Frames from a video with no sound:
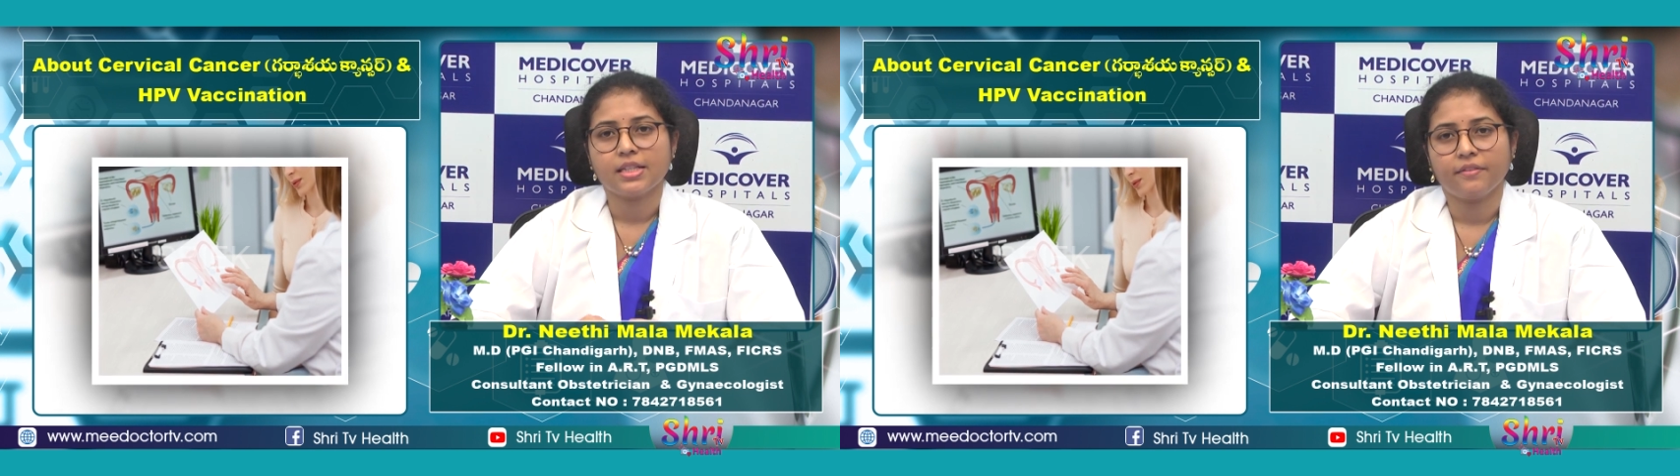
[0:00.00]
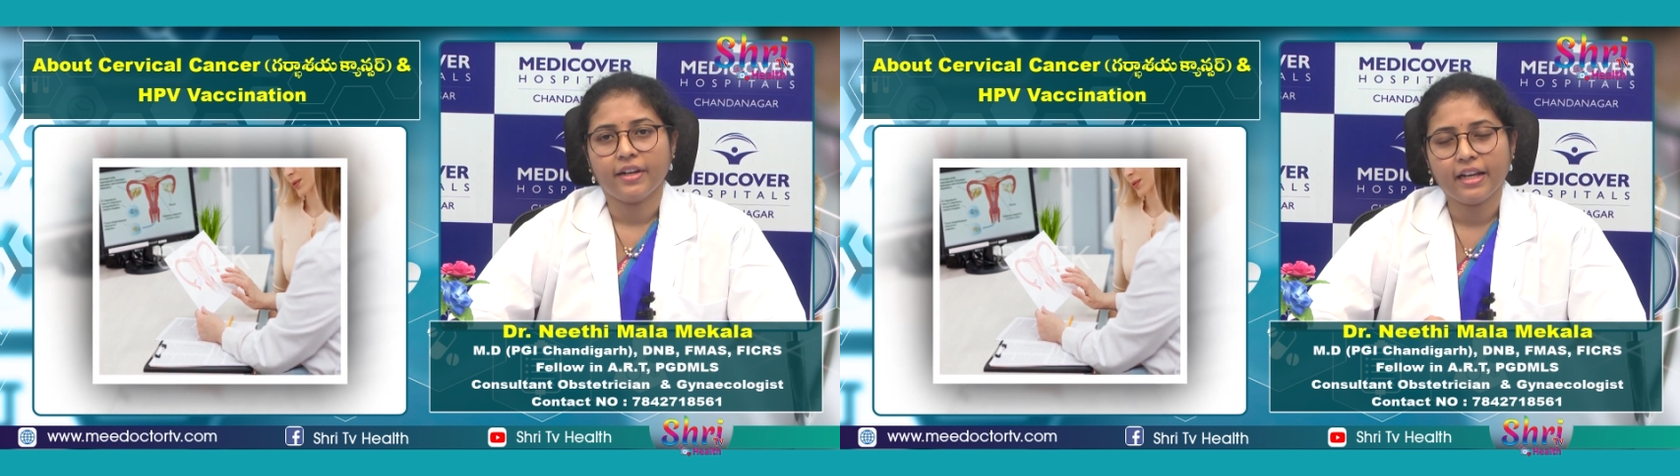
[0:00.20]

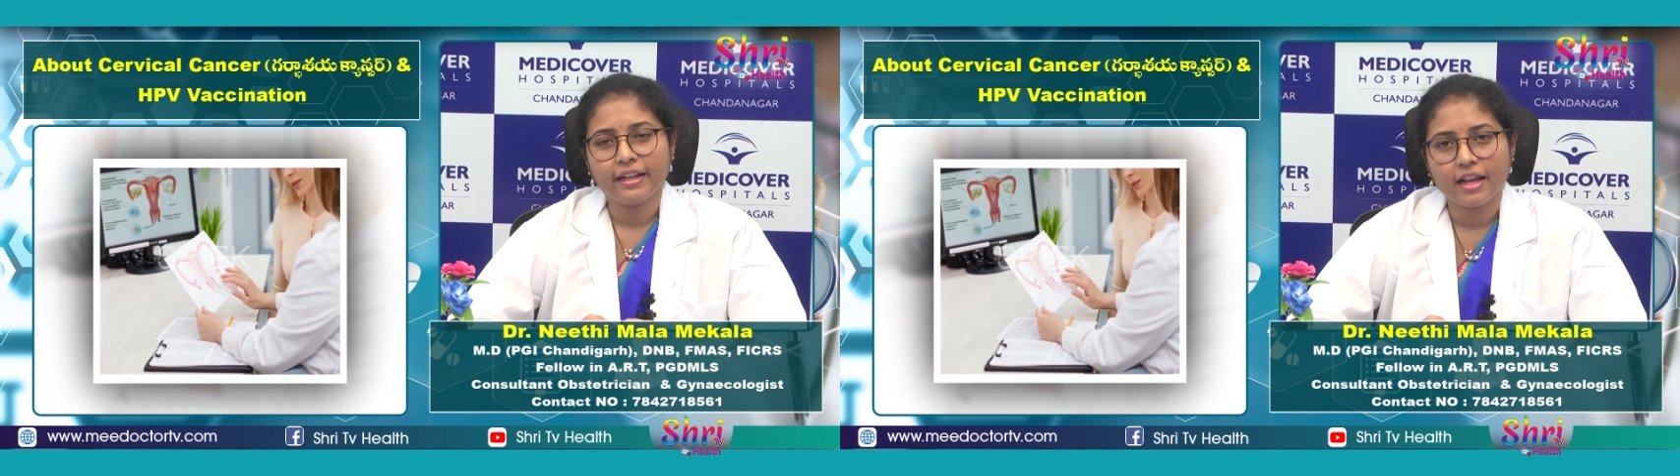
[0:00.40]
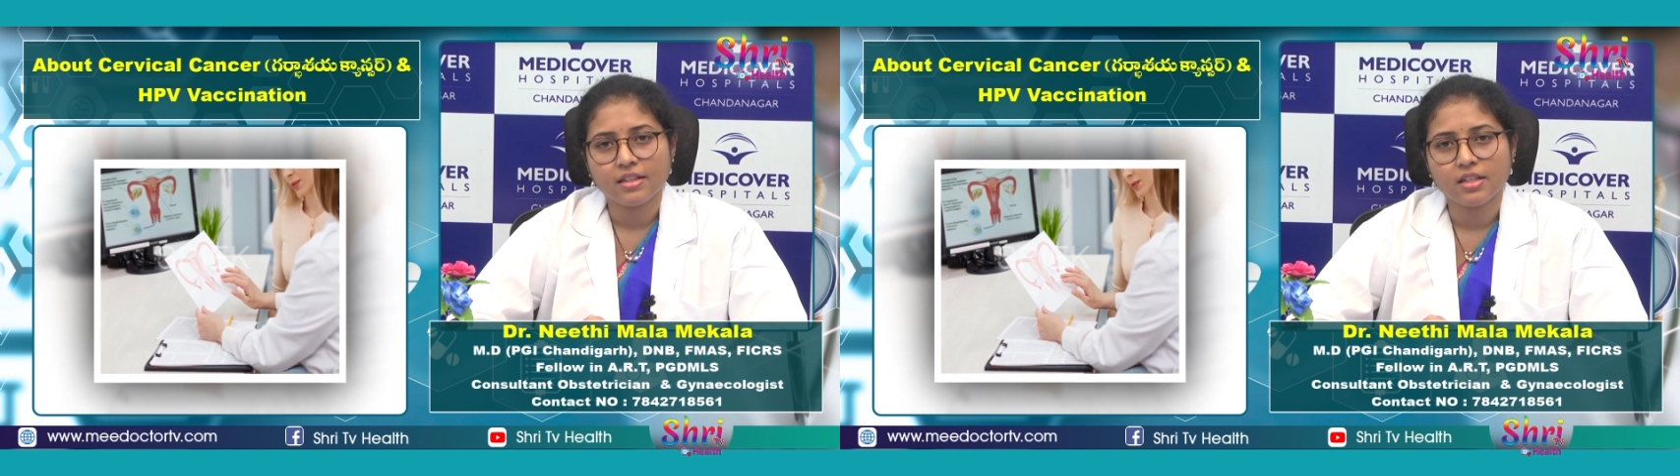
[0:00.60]
Cervical
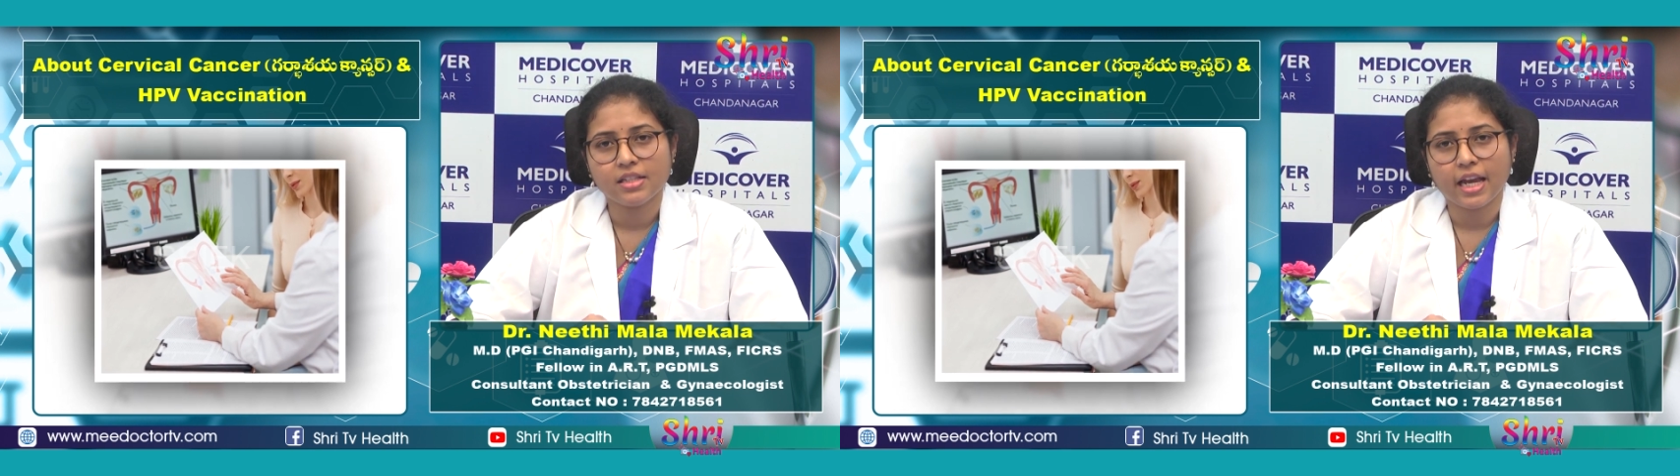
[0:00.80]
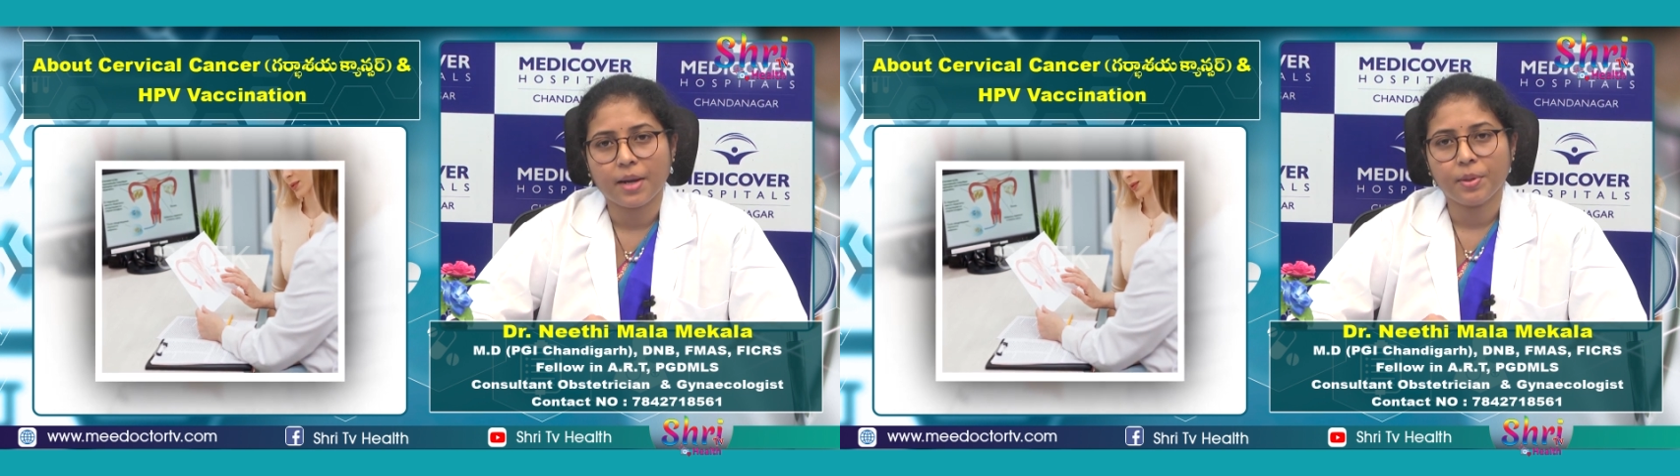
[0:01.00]

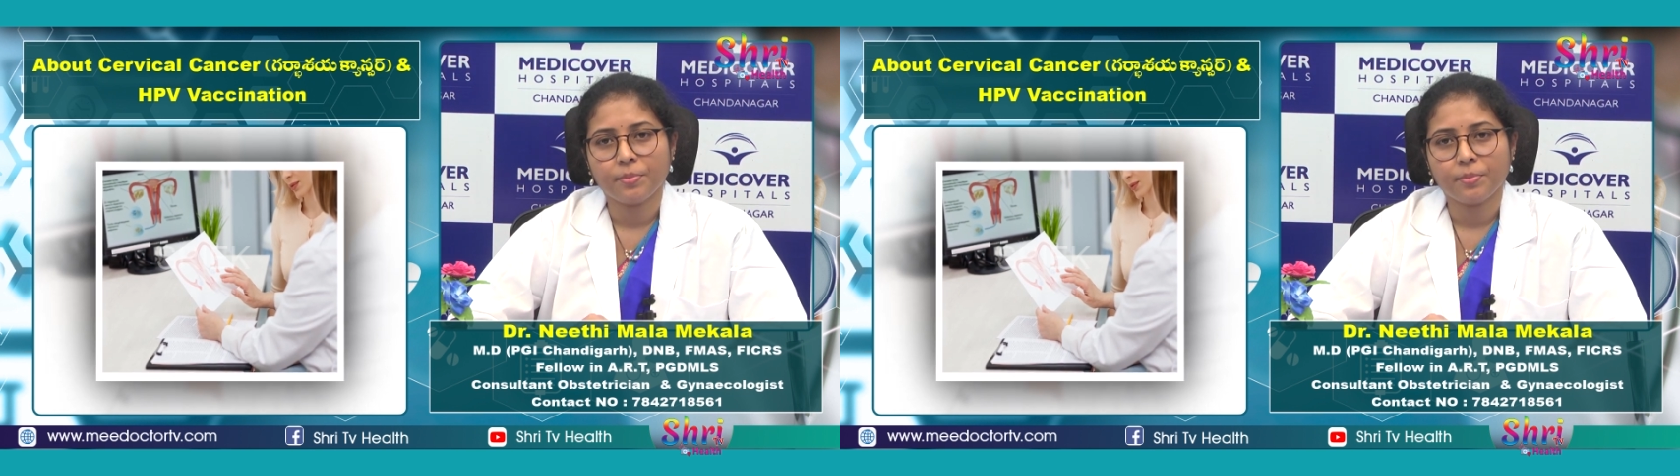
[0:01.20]
cancers can be